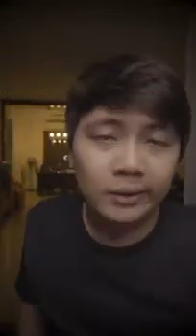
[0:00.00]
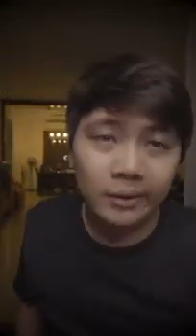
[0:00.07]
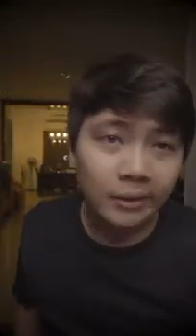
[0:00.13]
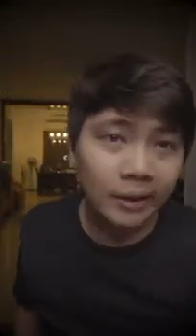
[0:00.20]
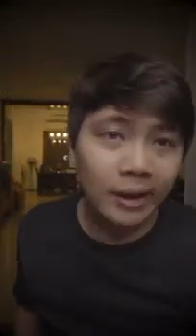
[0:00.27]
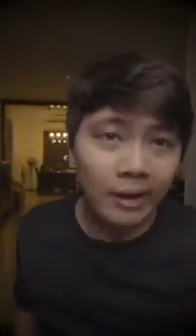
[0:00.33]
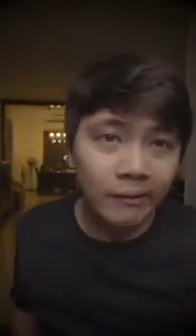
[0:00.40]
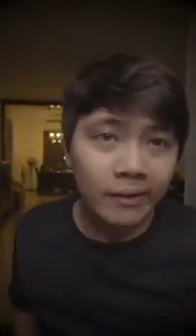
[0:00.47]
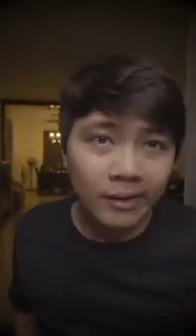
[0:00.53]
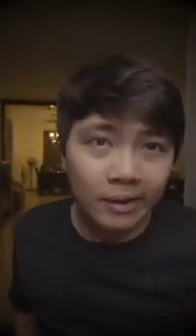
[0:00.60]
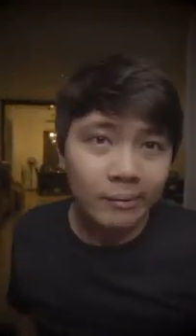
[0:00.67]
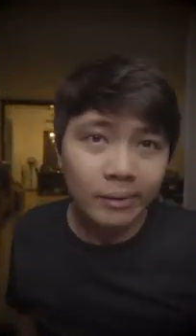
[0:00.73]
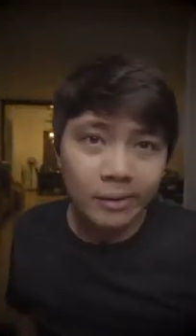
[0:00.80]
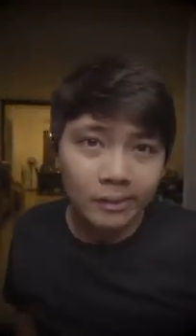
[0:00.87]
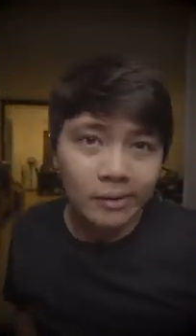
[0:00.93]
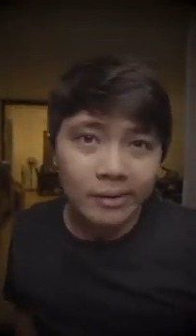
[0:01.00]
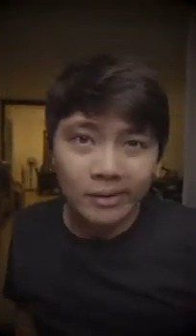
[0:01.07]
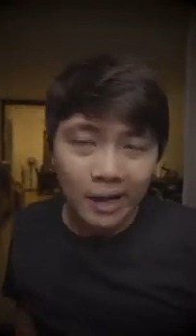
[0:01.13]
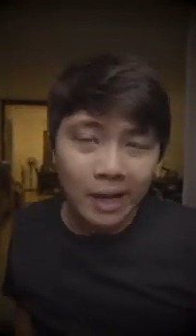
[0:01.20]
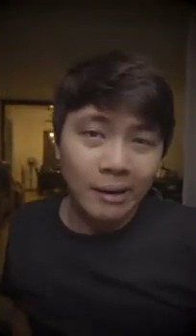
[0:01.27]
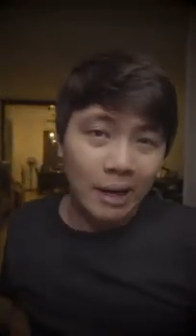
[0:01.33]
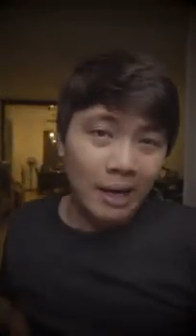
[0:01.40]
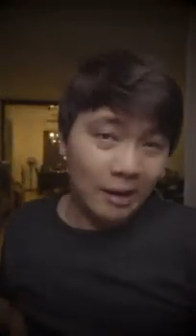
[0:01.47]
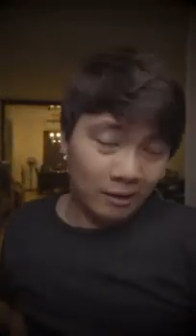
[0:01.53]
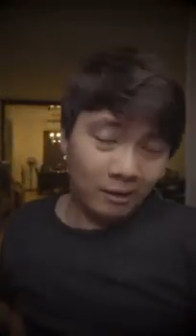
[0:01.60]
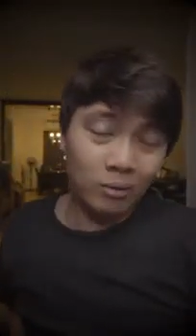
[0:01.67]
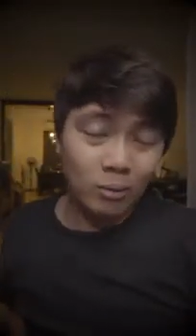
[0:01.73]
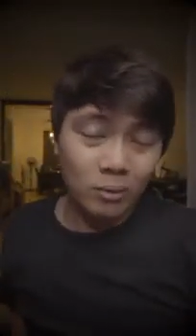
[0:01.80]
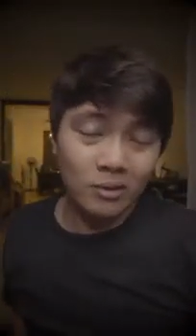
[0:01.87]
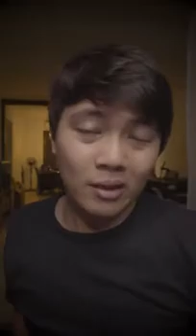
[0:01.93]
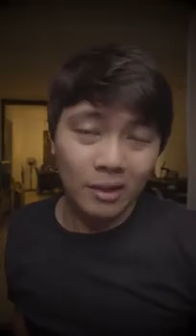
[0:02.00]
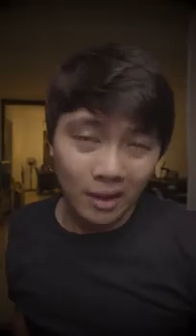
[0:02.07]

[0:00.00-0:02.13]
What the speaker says: I regret every time I do this. I close the